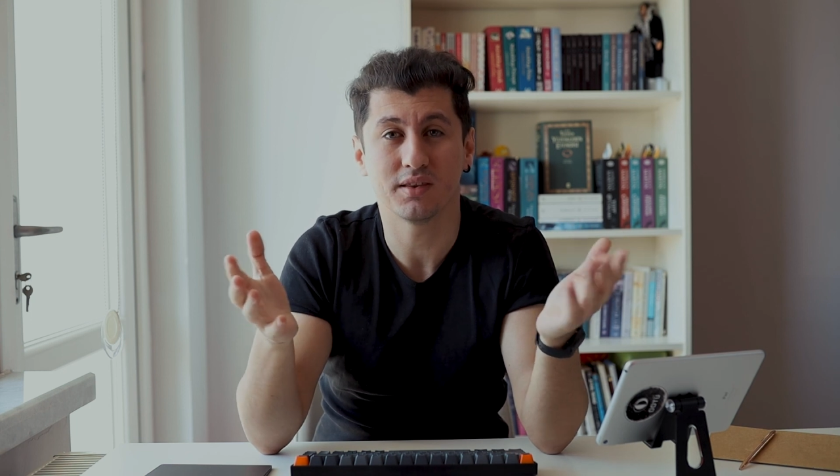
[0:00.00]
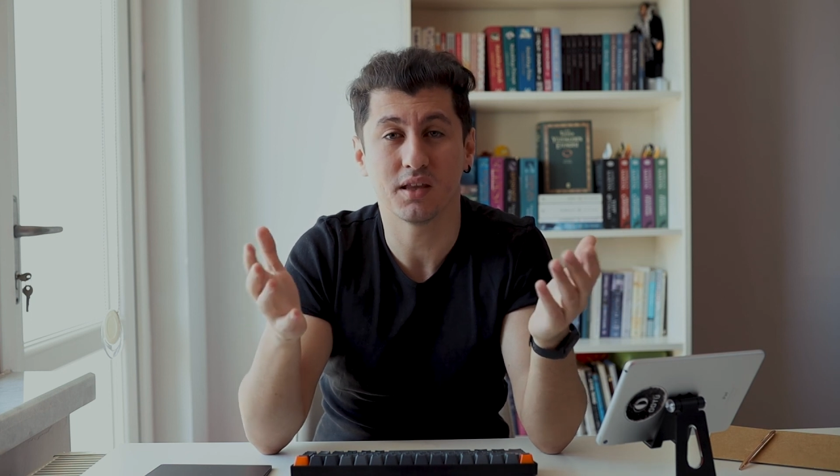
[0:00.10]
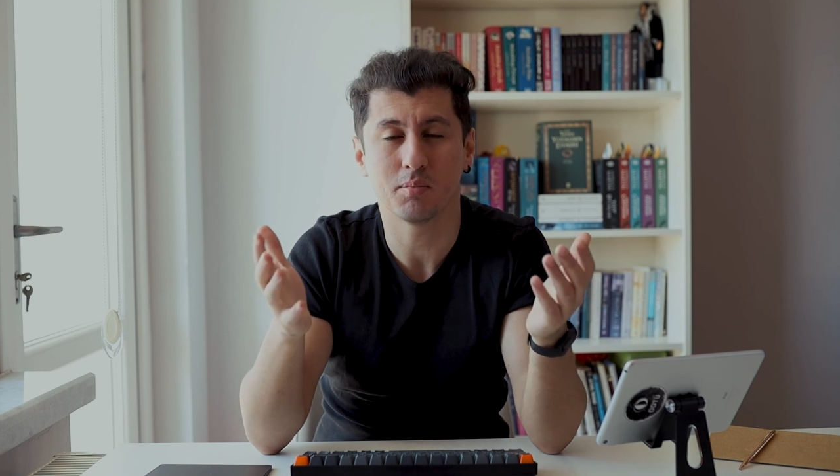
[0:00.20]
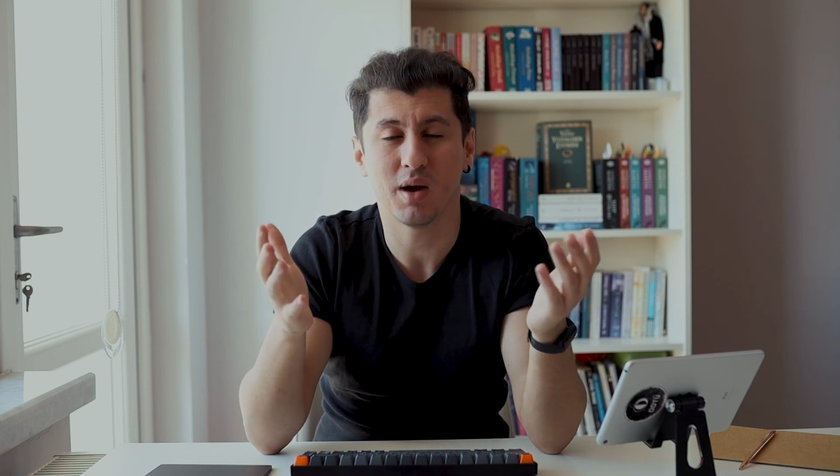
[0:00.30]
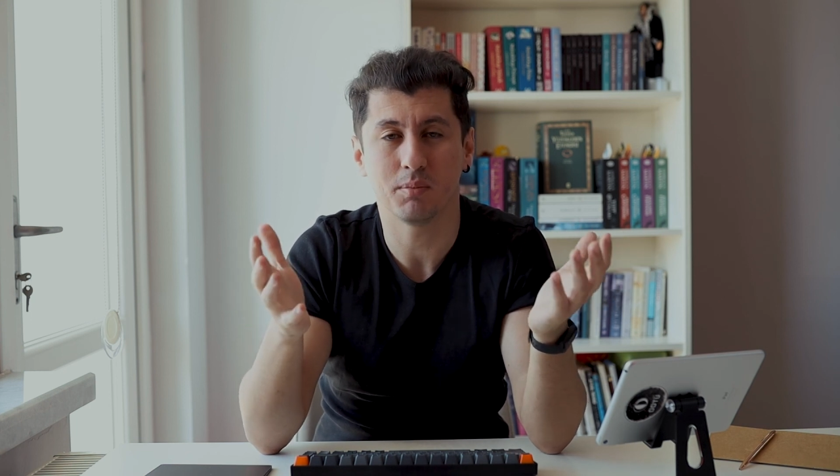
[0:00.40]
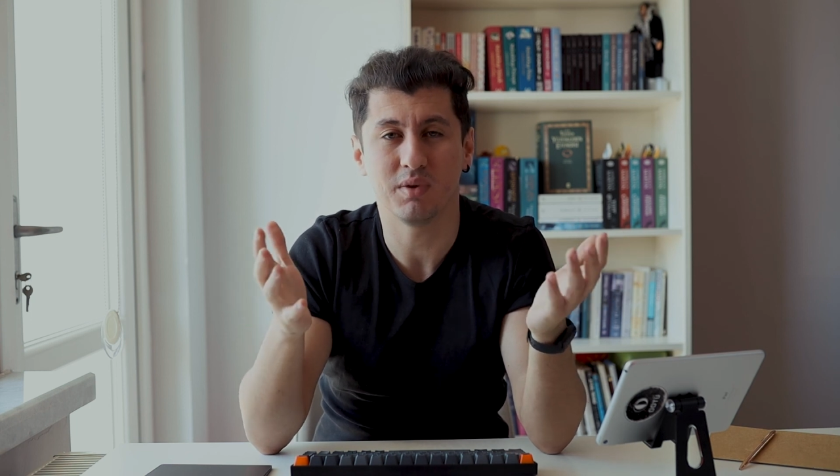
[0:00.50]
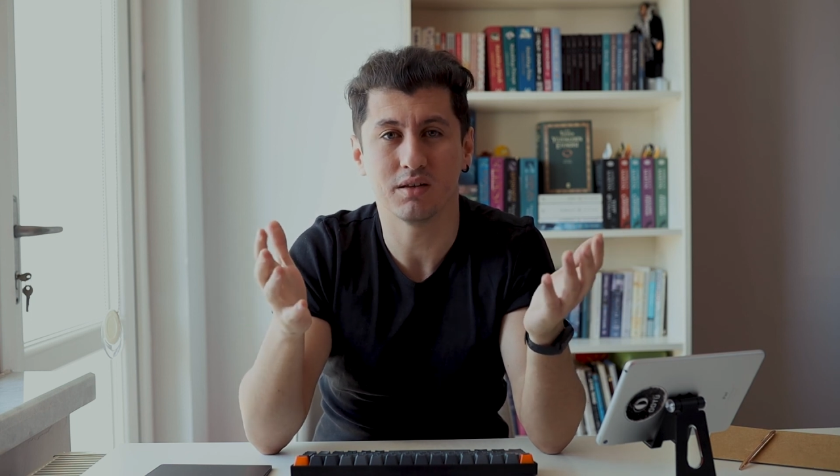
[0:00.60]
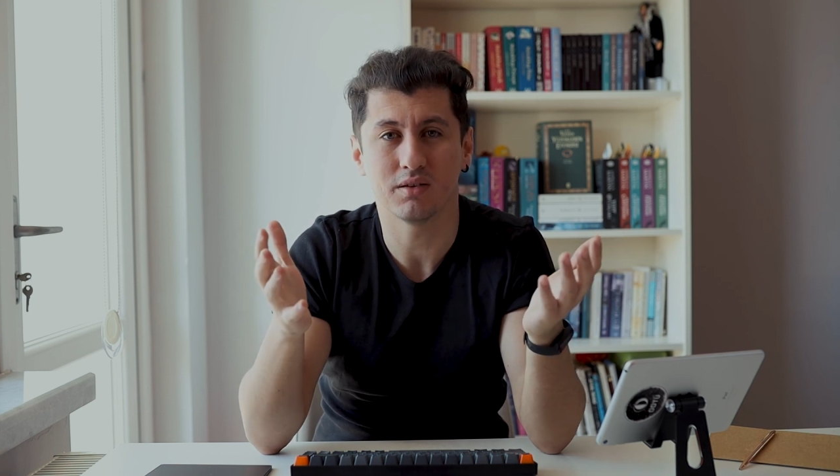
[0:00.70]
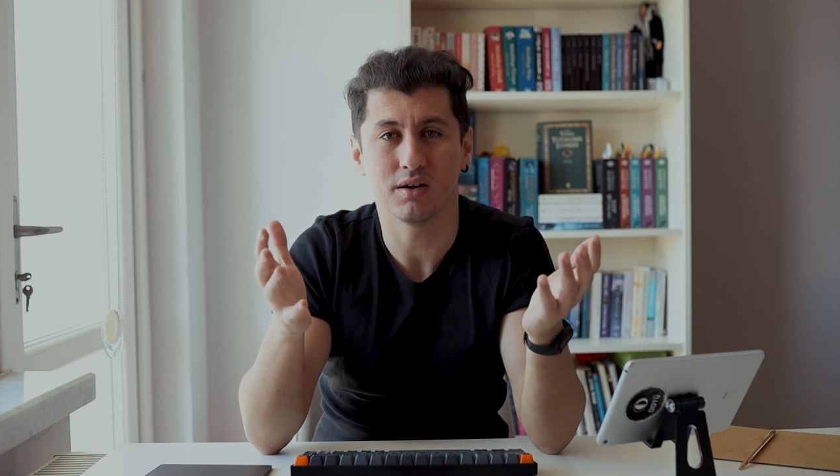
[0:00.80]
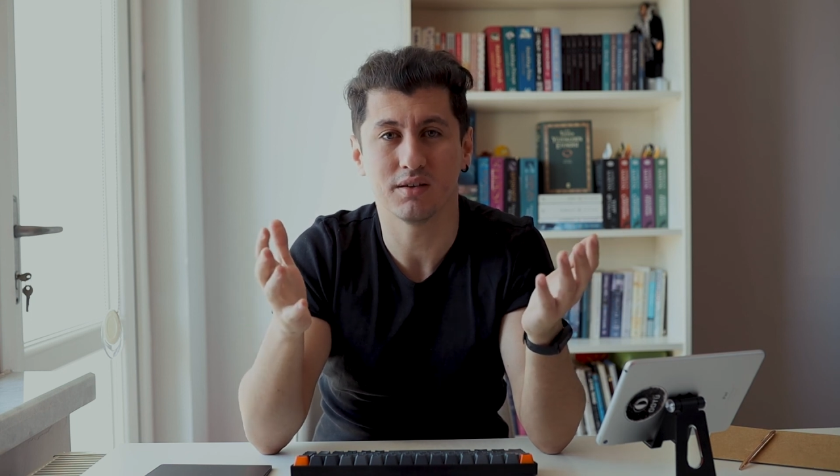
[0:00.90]
that might be
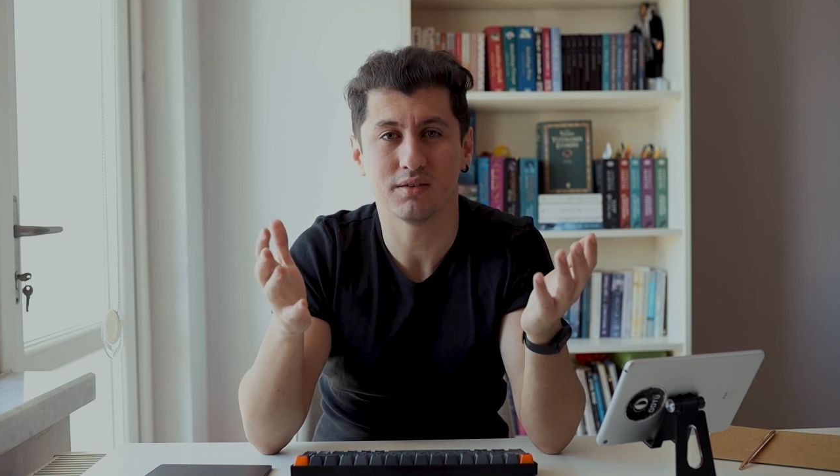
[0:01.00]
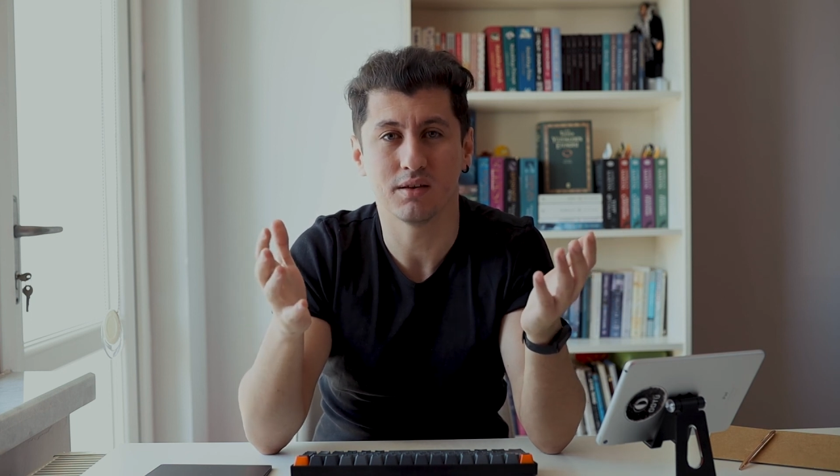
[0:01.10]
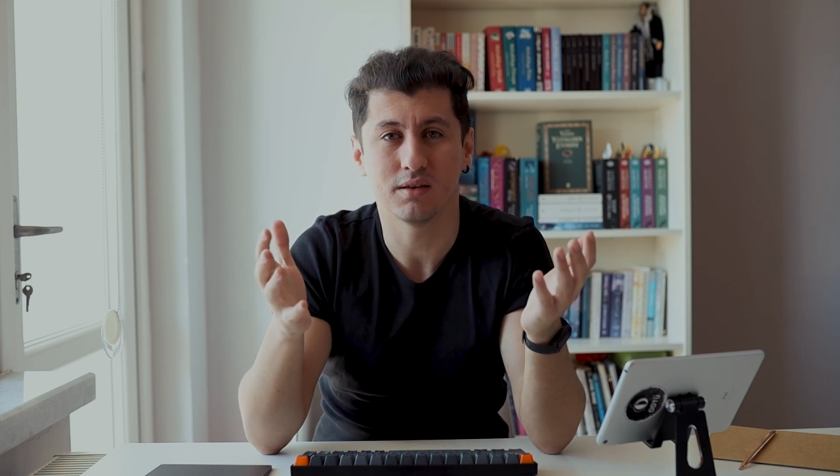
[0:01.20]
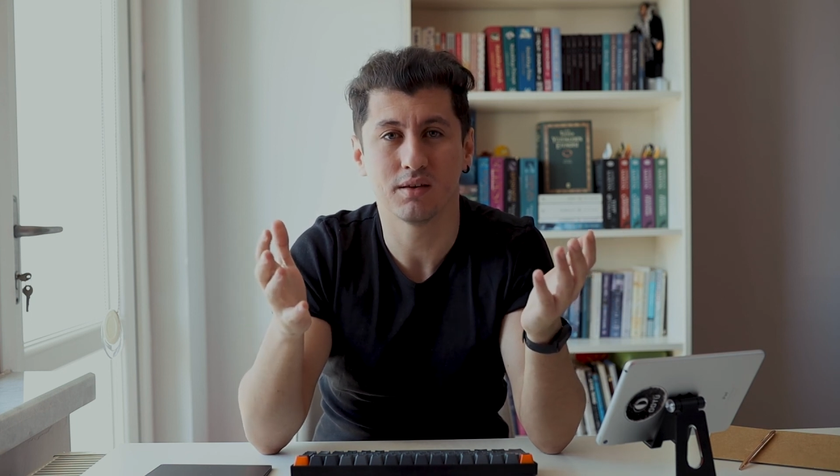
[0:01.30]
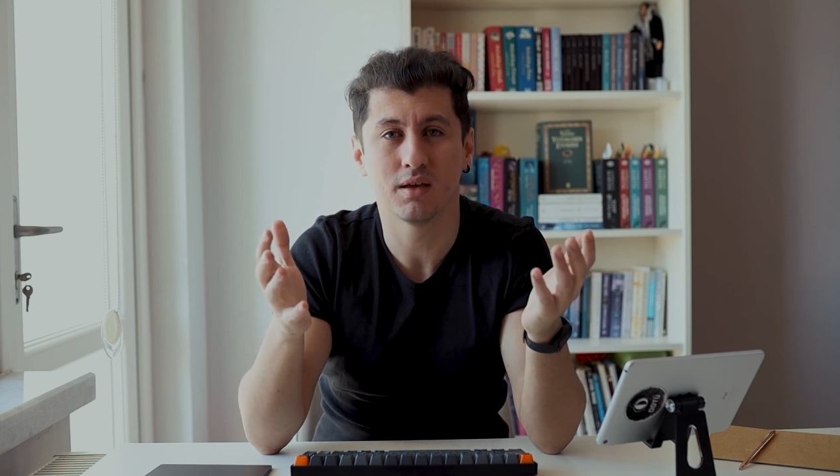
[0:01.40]
interested.